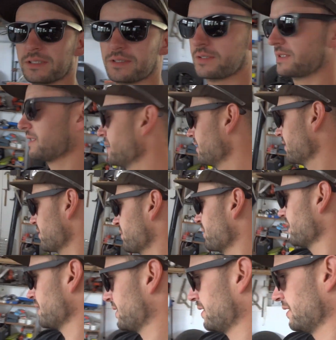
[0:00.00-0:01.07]
to do the C-notch
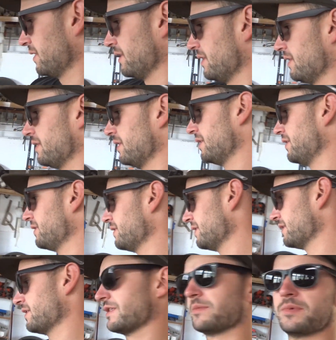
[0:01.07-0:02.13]
work on
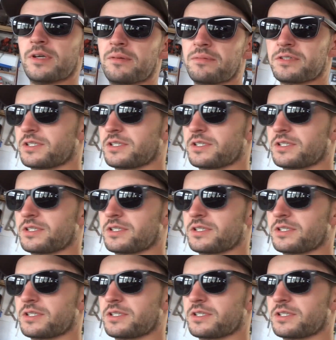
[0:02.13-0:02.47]
the Suburban